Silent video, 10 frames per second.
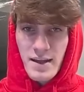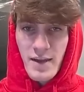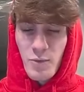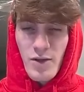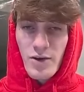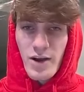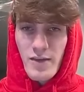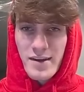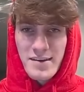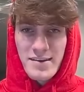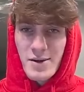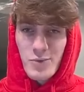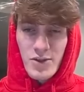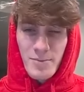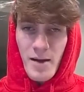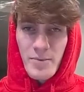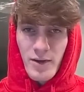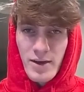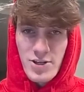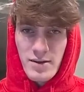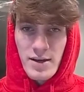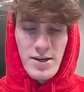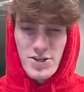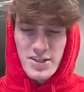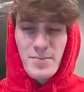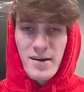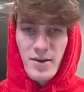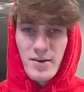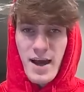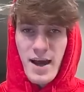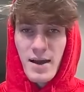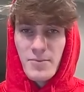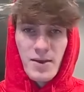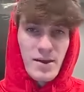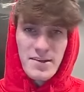and then whether or not they stick with the population just depends on time.